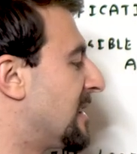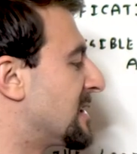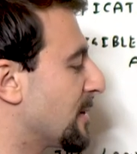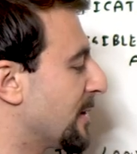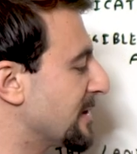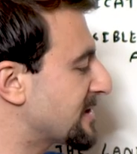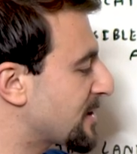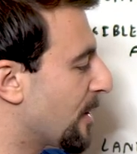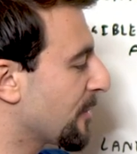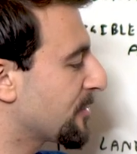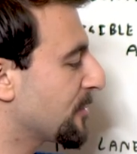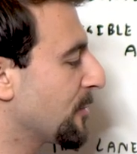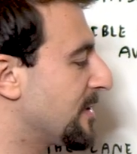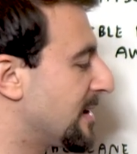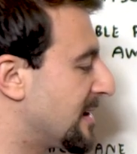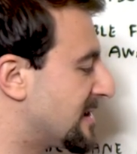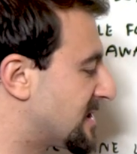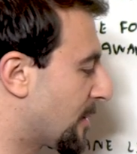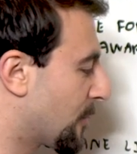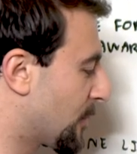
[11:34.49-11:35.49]
So let's go through
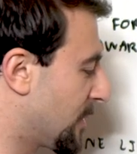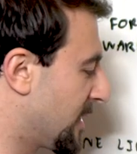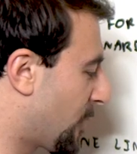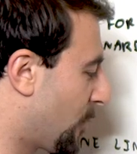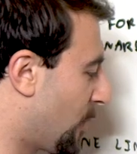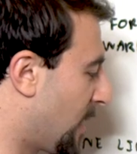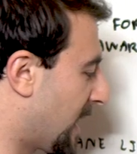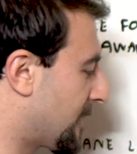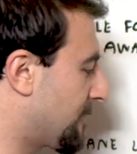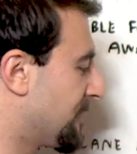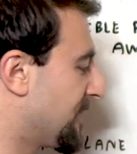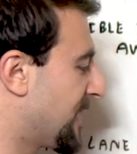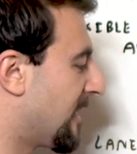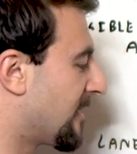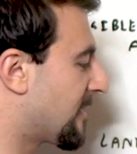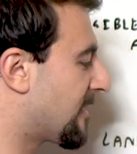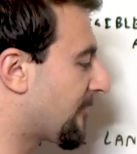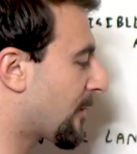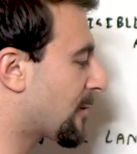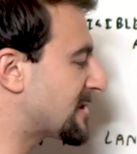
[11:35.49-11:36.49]
these really quick.
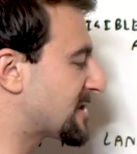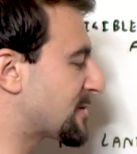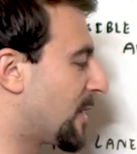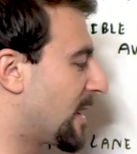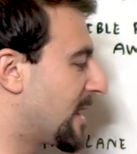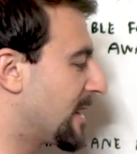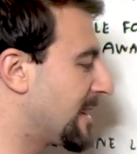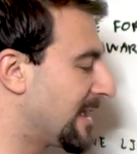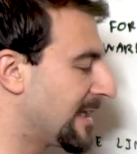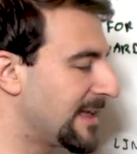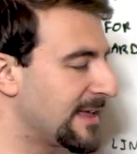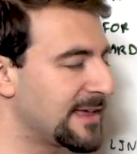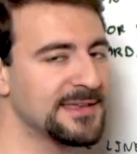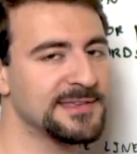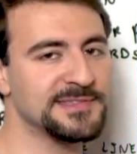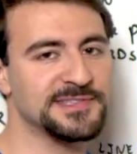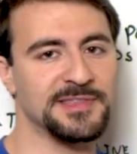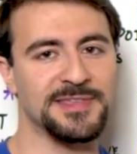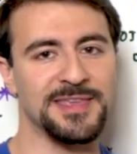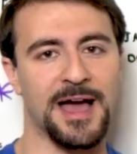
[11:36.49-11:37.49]
The first one
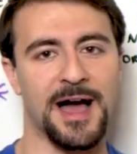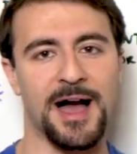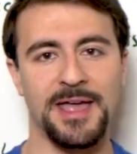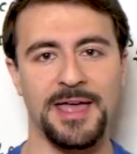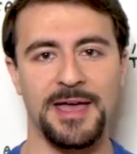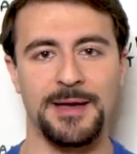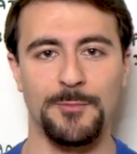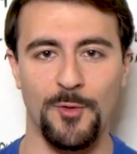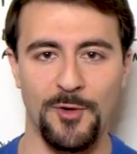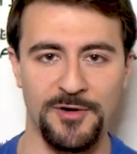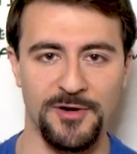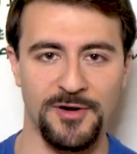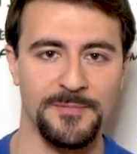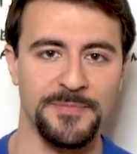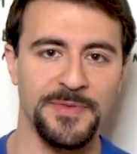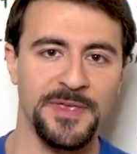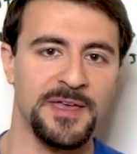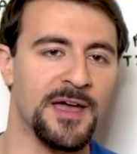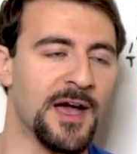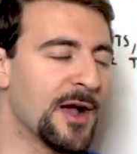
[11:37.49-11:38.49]
is the IM
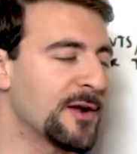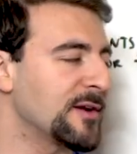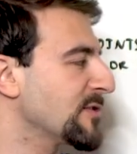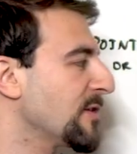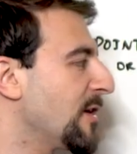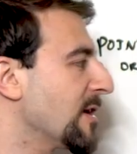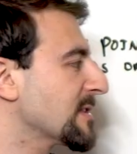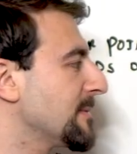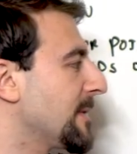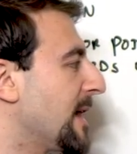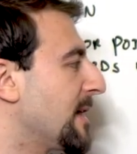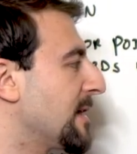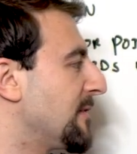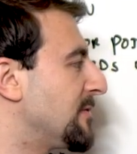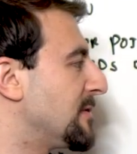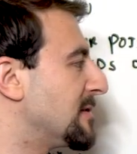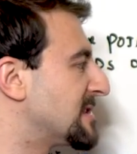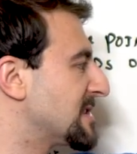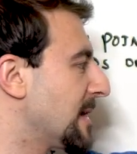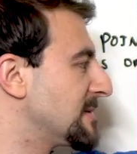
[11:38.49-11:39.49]
order. I already talked about
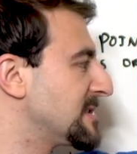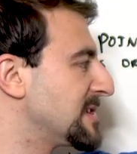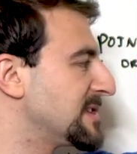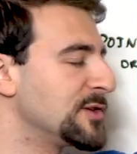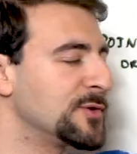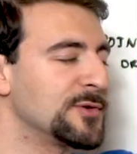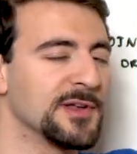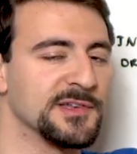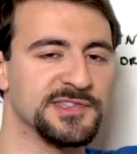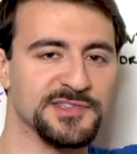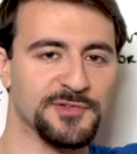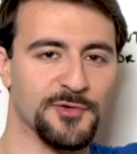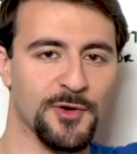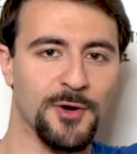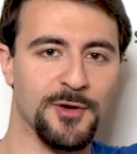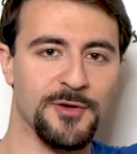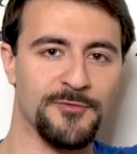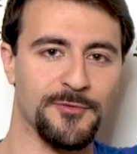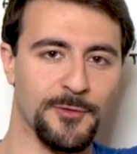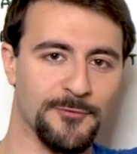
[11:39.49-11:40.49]
if you substitute a
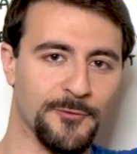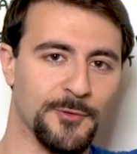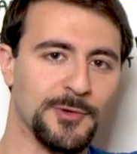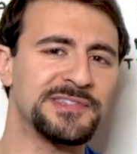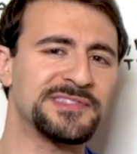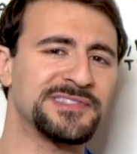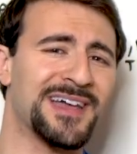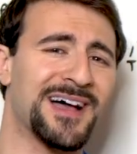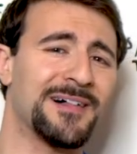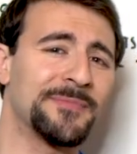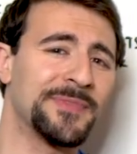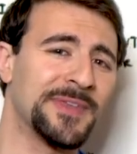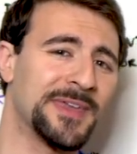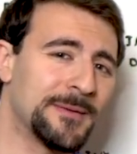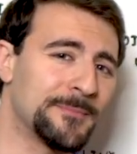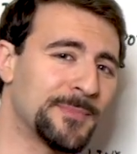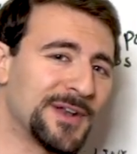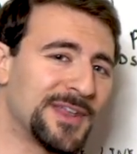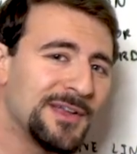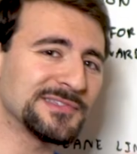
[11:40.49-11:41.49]
stroke for freestyle,
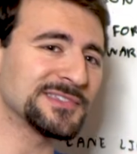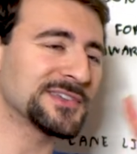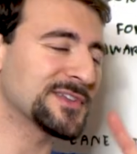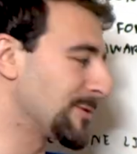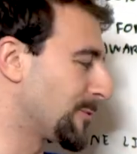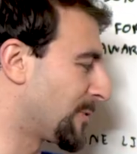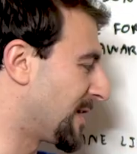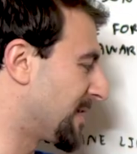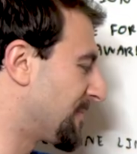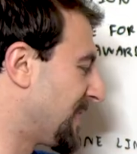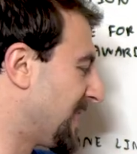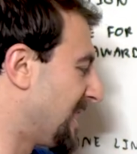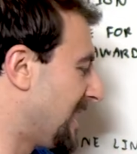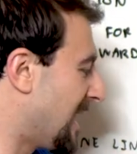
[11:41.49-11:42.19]
but here's a good one.